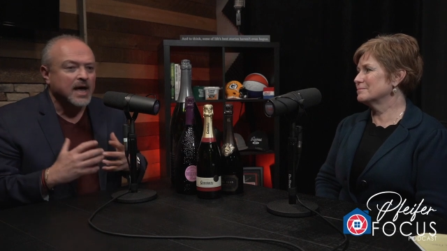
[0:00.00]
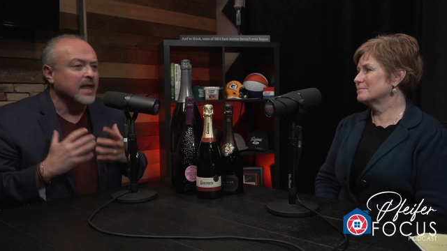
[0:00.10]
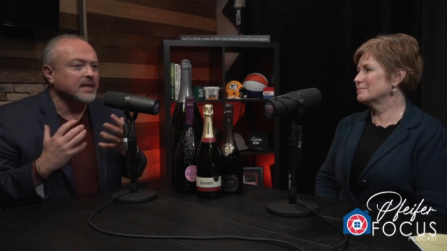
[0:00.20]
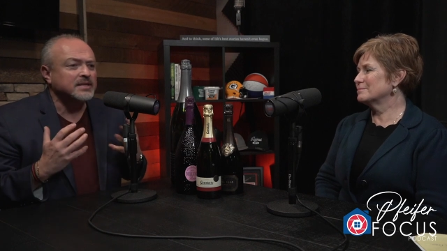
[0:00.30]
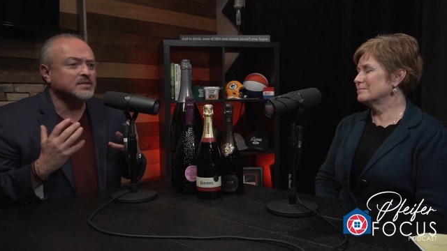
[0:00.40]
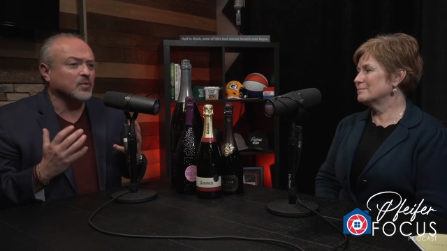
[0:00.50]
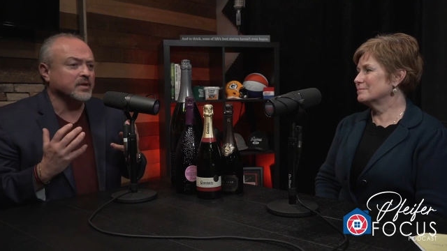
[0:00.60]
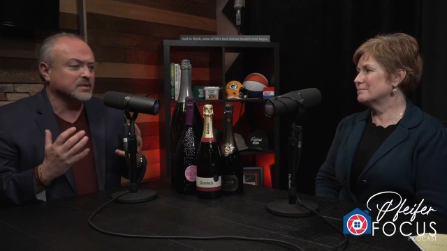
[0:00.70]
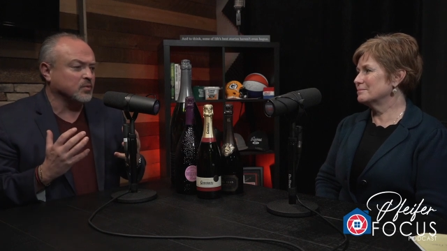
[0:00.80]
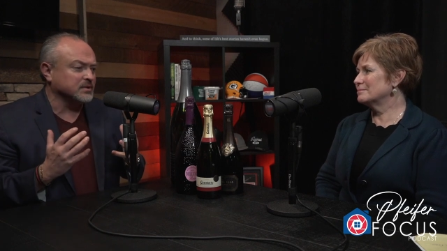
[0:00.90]
Speaker 1: I think this is one of
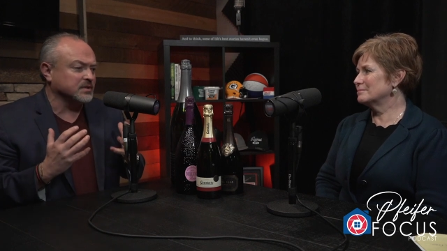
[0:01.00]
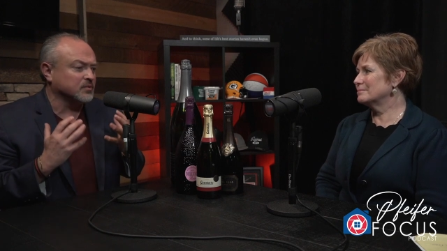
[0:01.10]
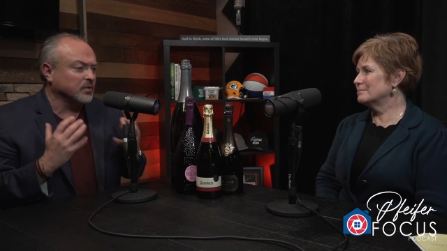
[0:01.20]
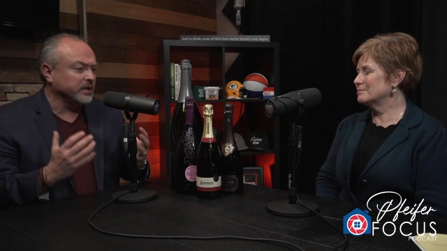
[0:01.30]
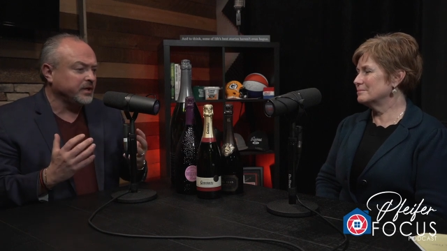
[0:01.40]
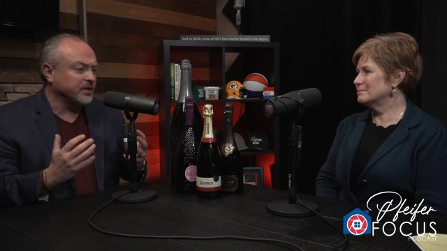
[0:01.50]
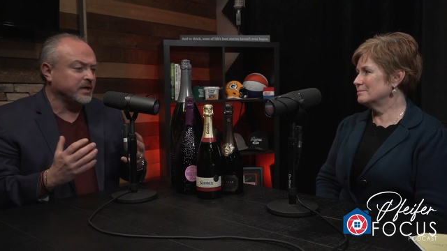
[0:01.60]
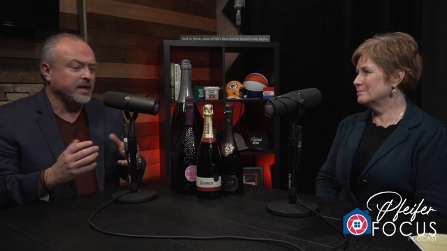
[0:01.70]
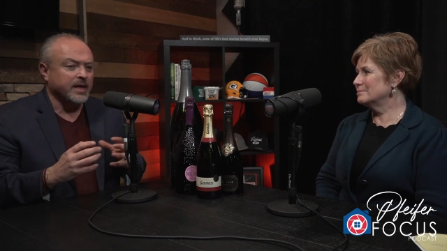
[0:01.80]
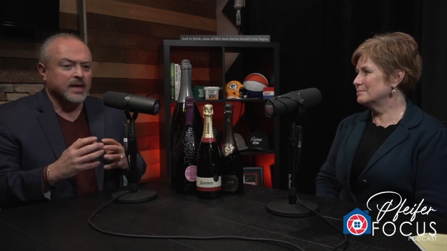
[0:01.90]
these ones that's really
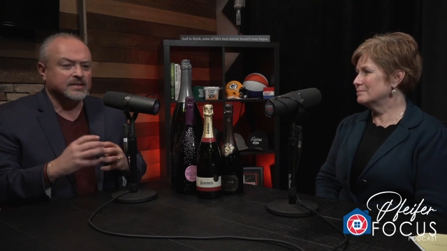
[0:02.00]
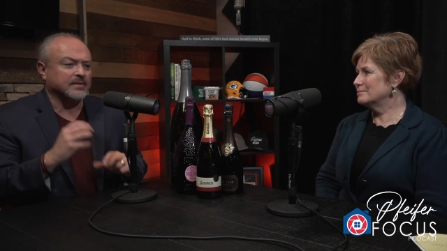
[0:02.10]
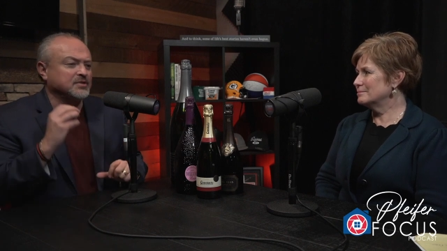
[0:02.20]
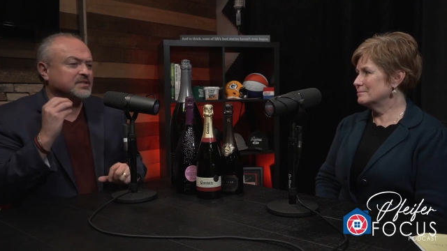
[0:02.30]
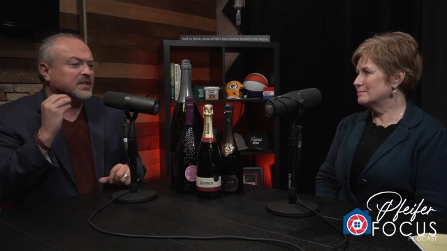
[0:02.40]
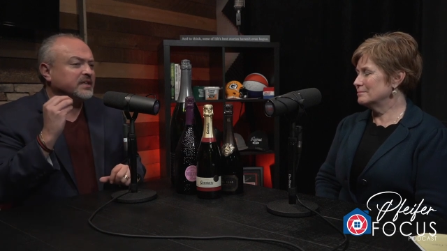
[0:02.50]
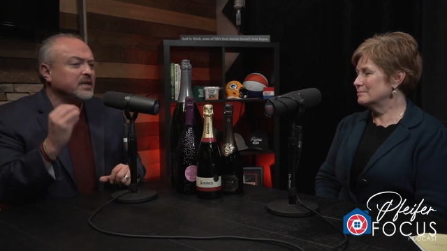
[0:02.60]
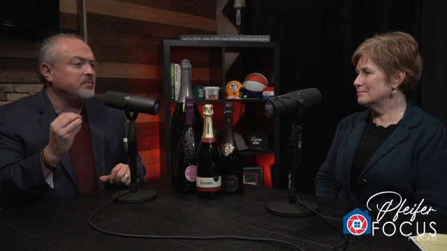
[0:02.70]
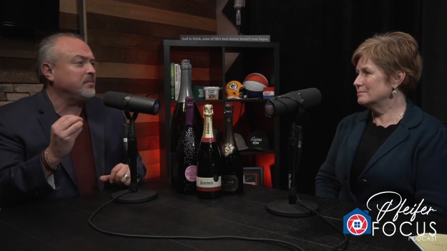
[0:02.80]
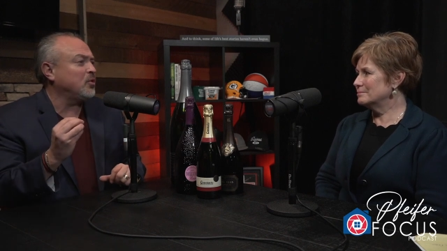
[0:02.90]
good to have just a
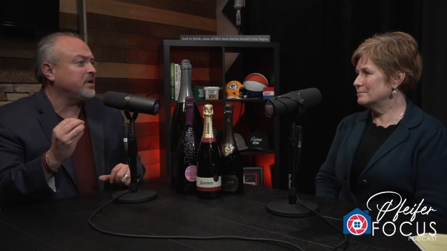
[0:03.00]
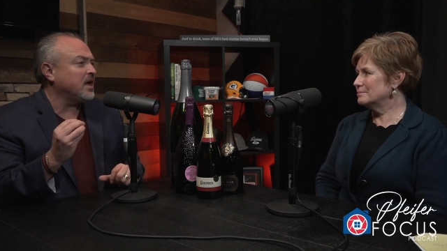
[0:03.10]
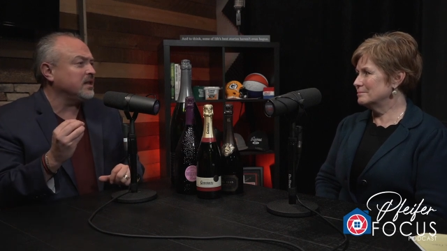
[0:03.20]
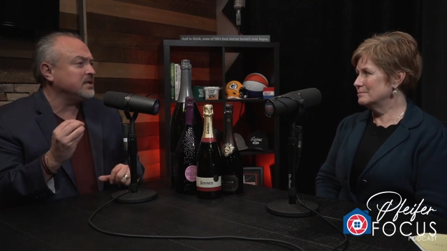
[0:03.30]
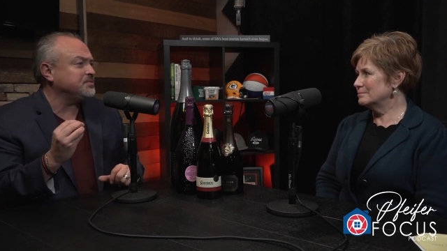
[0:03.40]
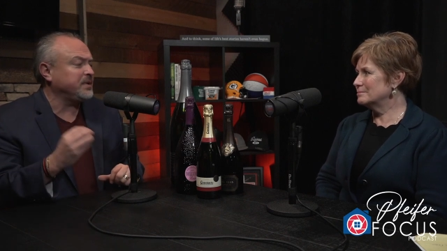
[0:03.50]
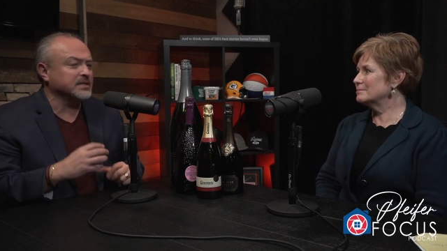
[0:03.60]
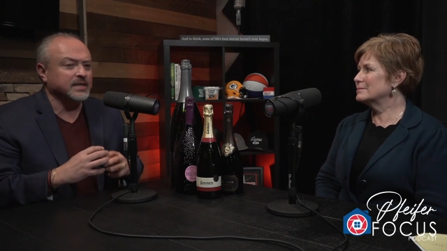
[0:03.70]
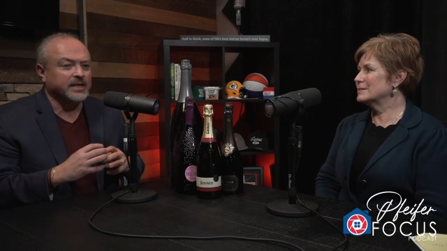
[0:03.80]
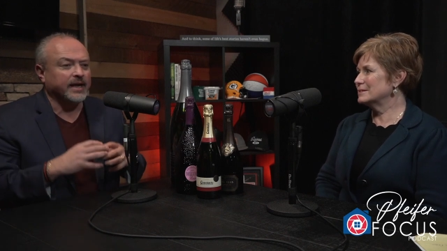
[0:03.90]
little bit more knowledge
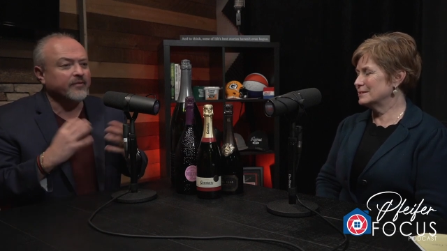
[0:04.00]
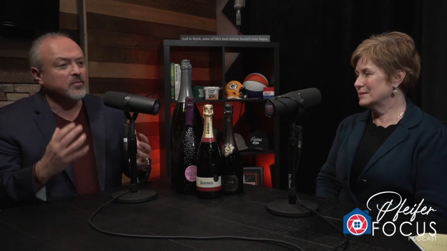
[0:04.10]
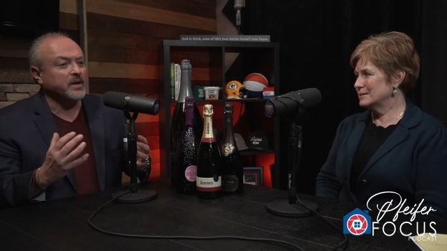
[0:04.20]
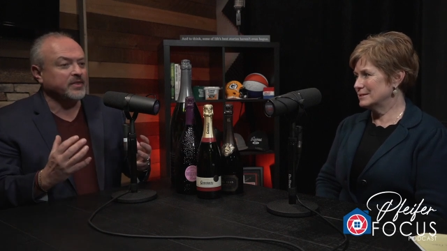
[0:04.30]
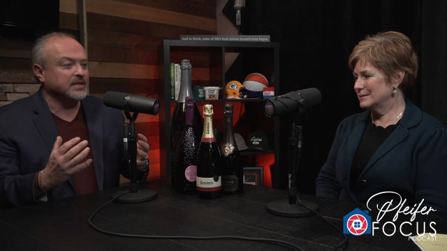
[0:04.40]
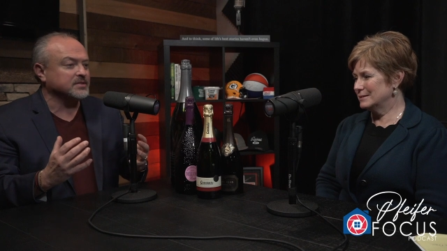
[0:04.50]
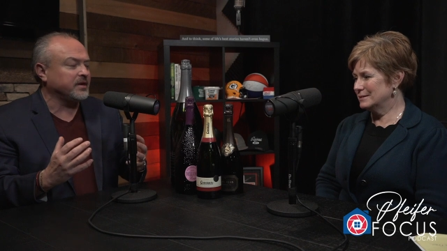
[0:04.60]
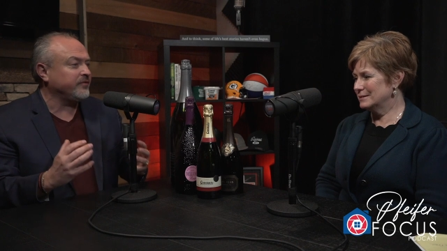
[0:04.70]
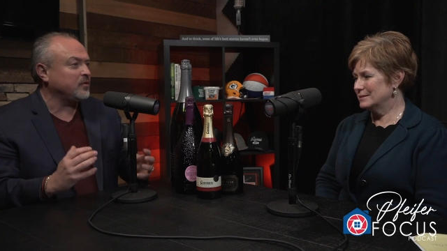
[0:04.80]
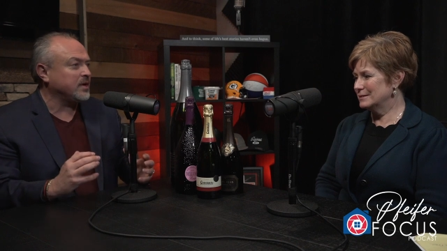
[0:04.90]
because I think everybody thinks they're
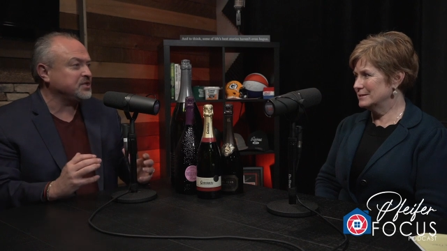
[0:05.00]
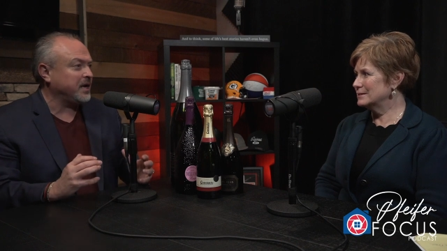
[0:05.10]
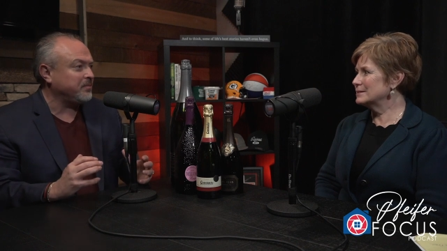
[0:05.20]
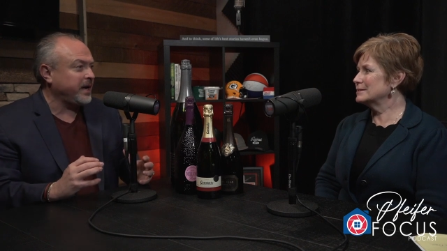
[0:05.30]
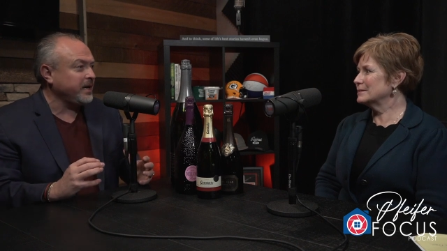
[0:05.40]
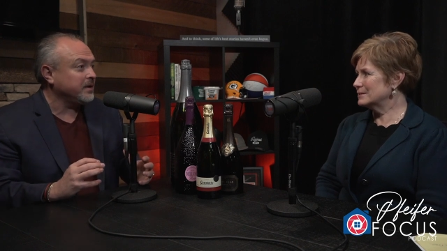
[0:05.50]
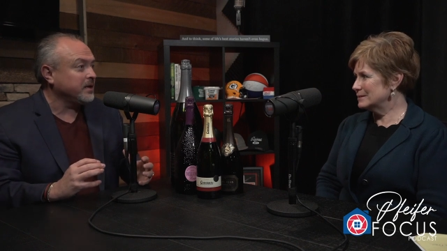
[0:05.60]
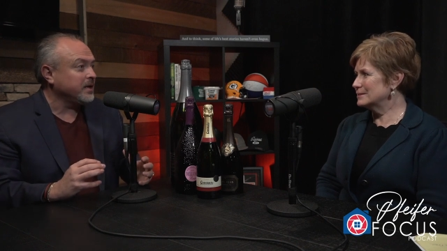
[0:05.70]
giving away champagne